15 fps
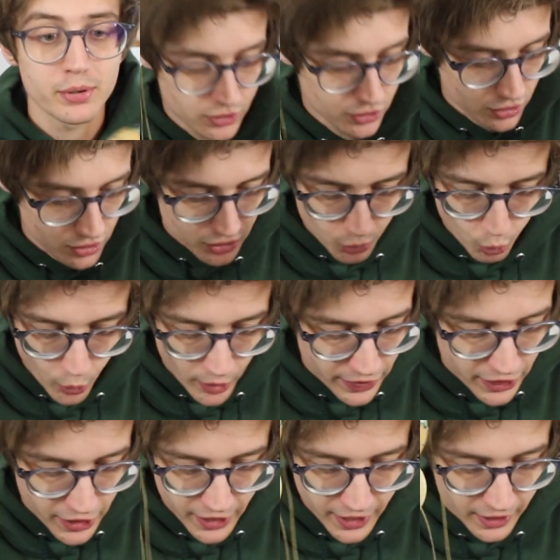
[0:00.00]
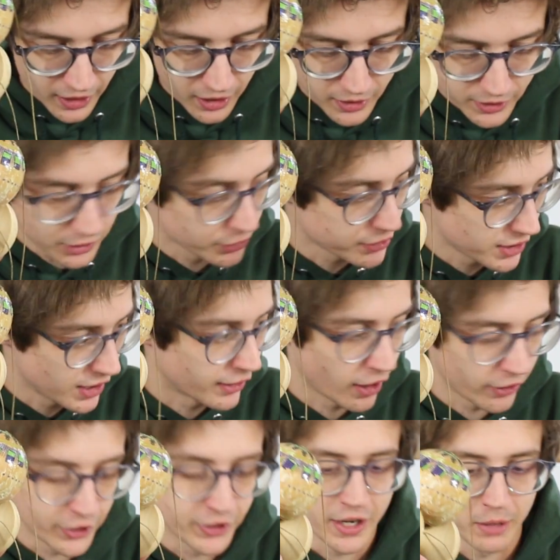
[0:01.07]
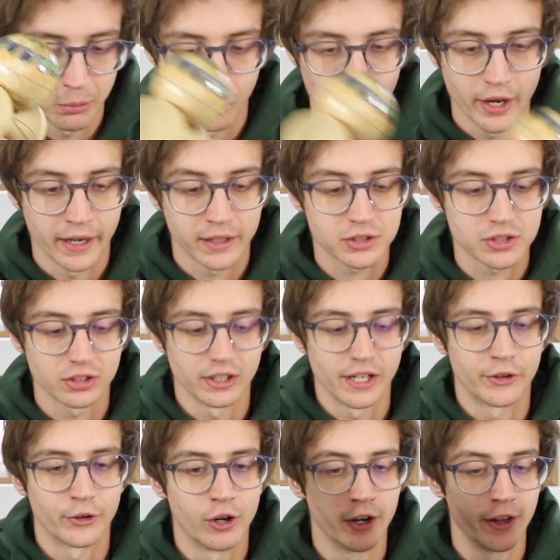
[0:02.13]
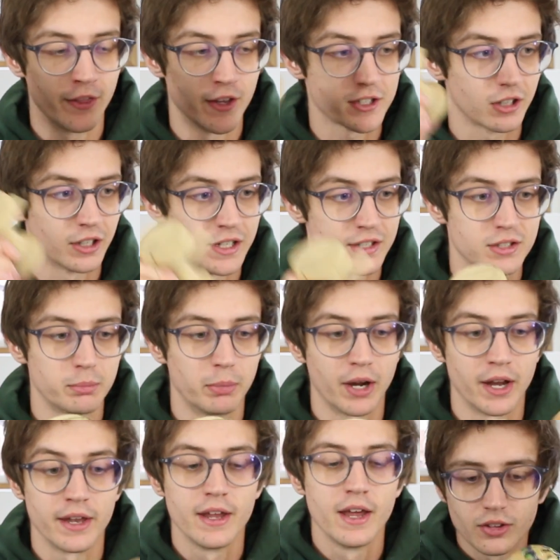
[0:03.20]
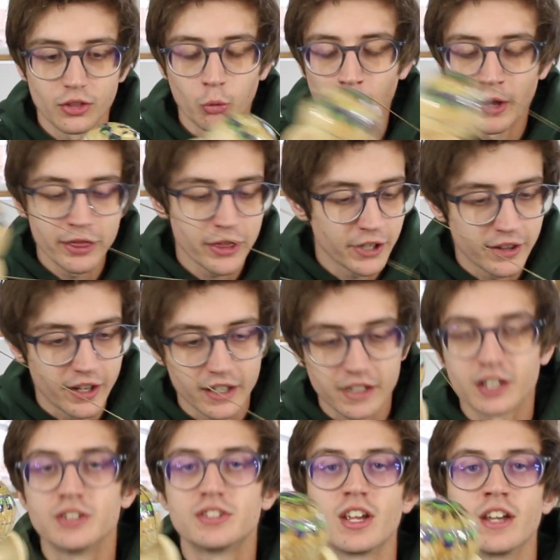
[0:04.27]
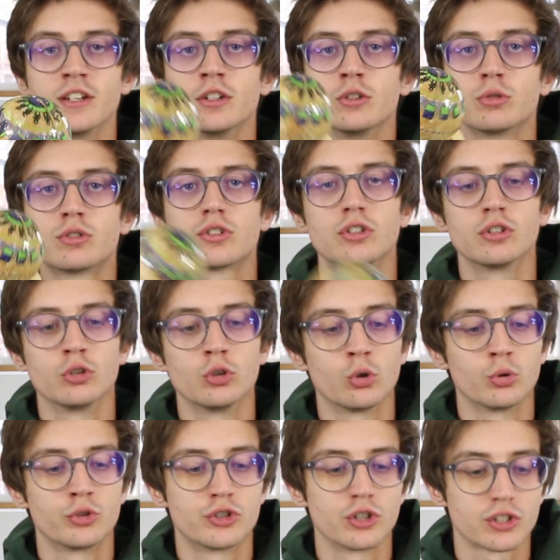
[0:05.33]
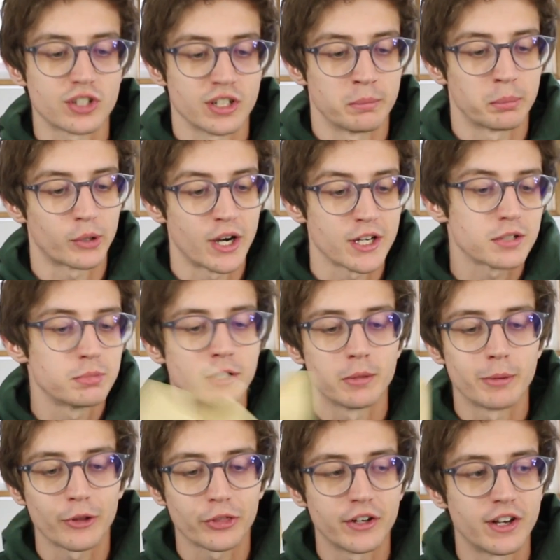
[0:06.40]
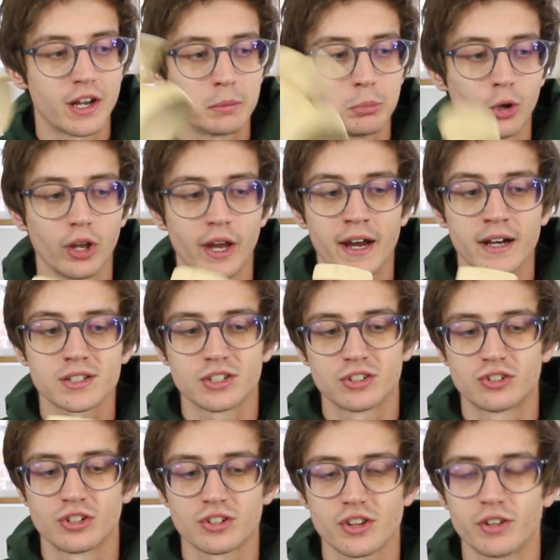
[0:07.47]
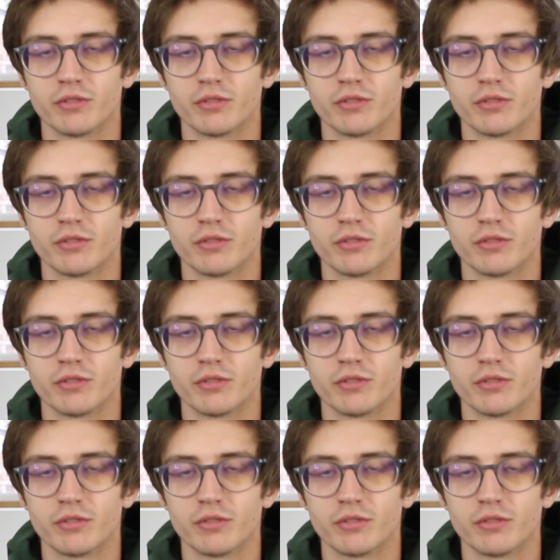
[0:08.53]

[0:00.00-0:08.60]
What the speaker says: Just the one thing, you'll see another Deadbolt X later on in this list, but the one thing that continues to just impress me about the Deadbolt X is just the